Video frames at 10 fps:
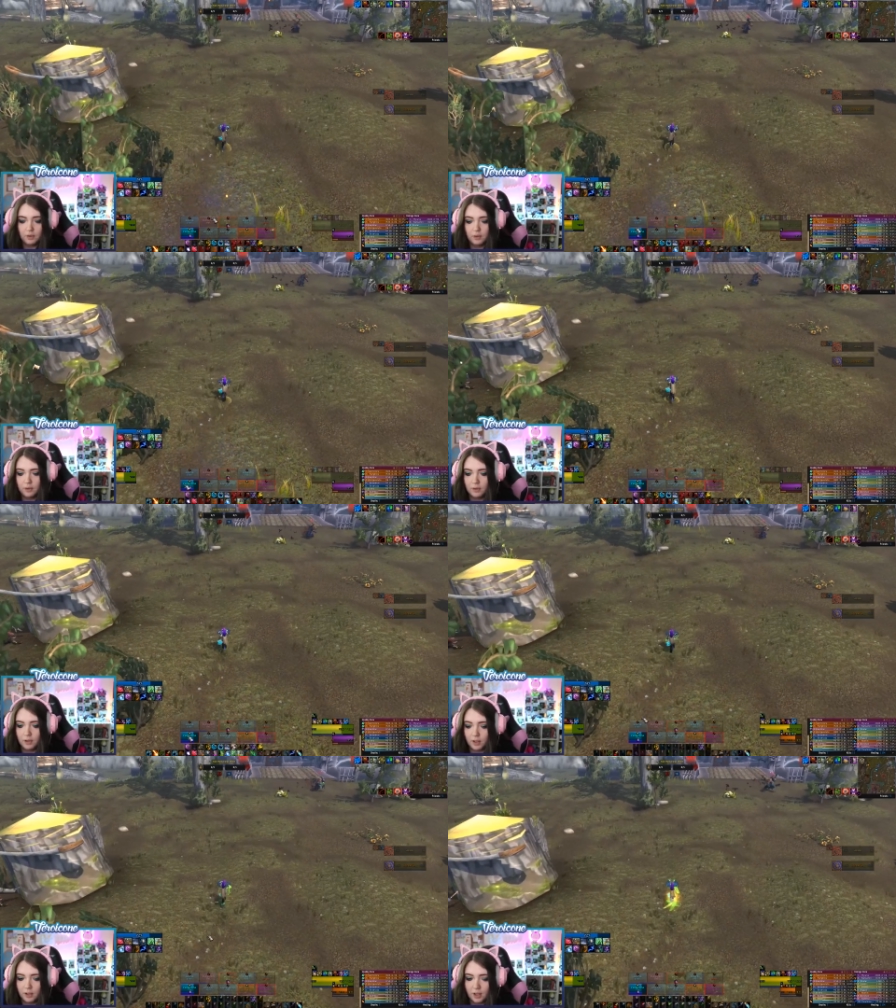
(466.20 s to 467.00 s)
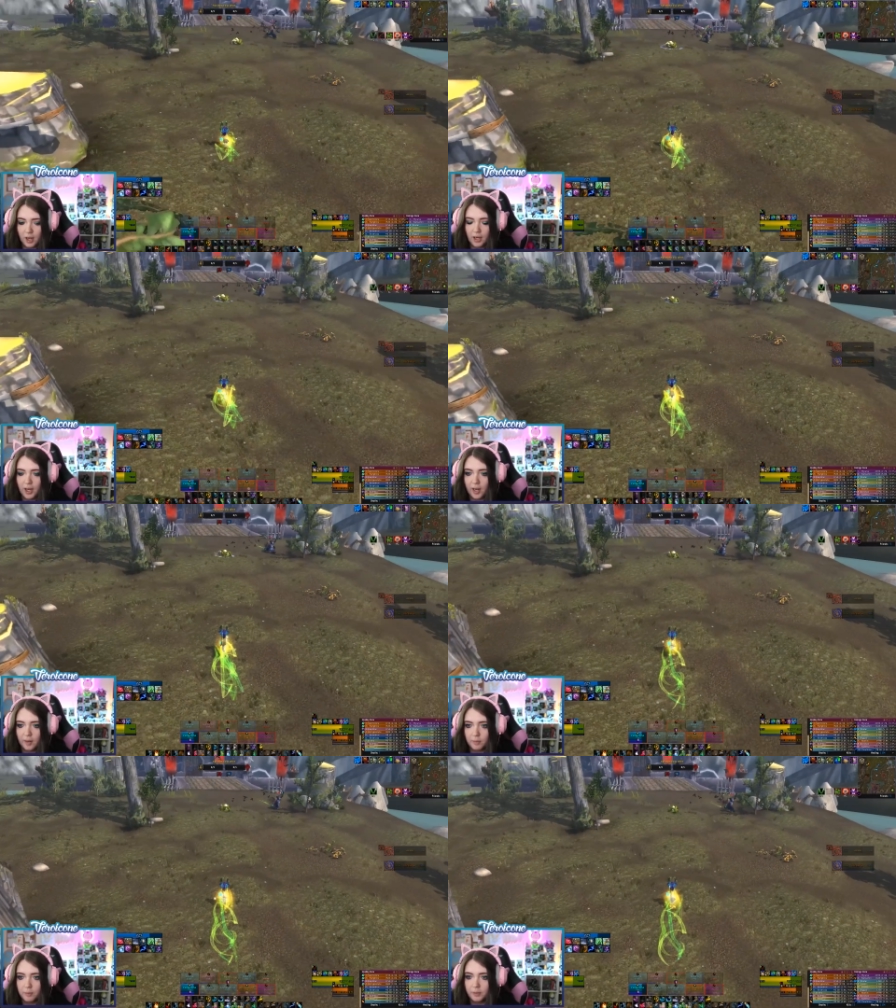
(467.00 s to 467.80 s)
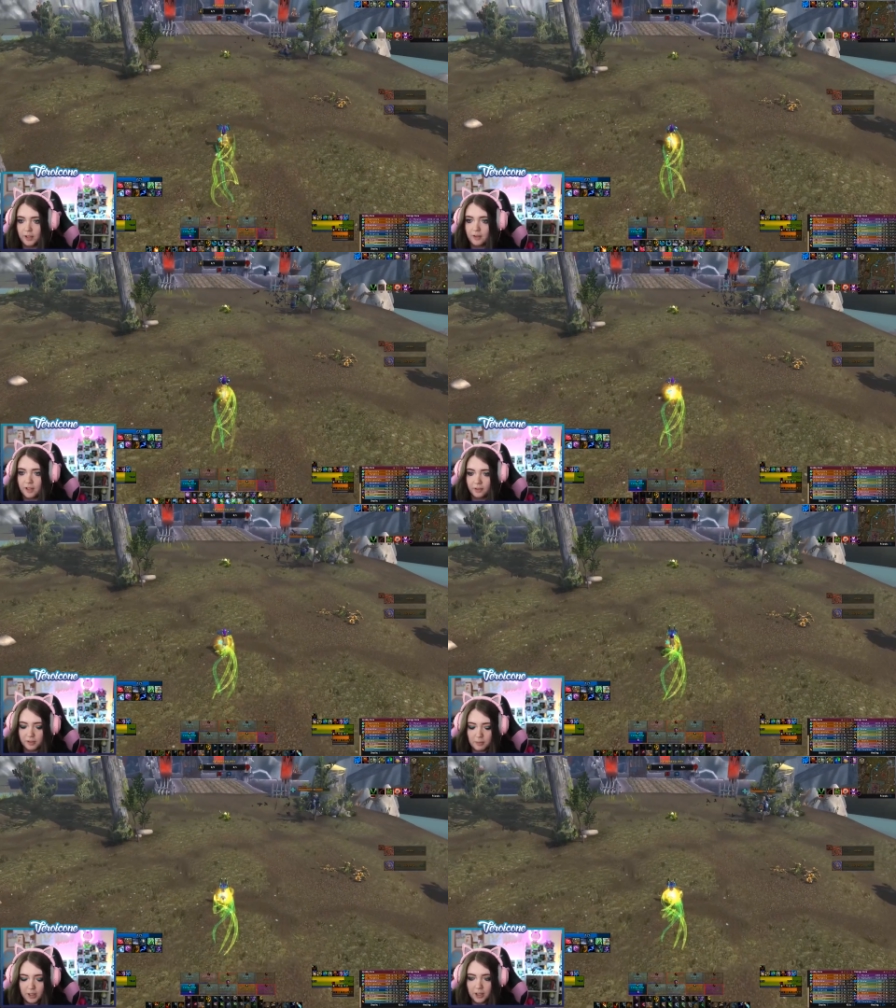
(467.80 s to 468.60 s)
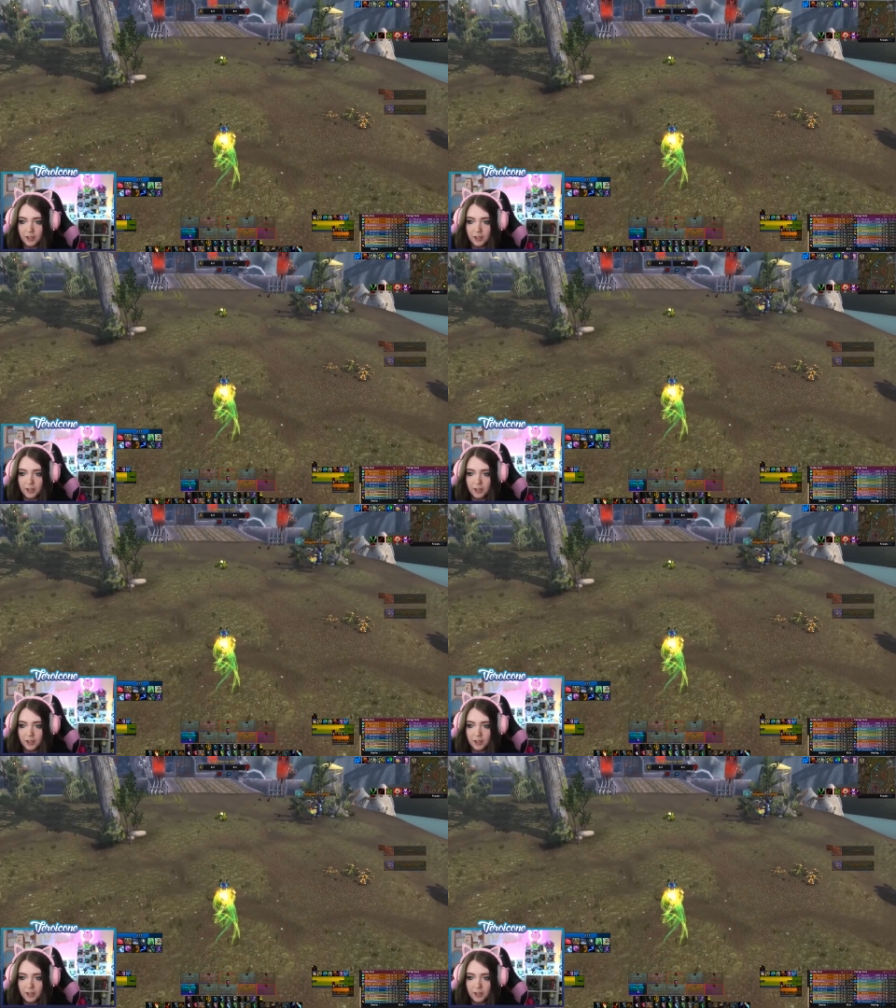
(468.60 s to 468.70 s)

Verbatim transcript: It's like, I am. Please kill somebody.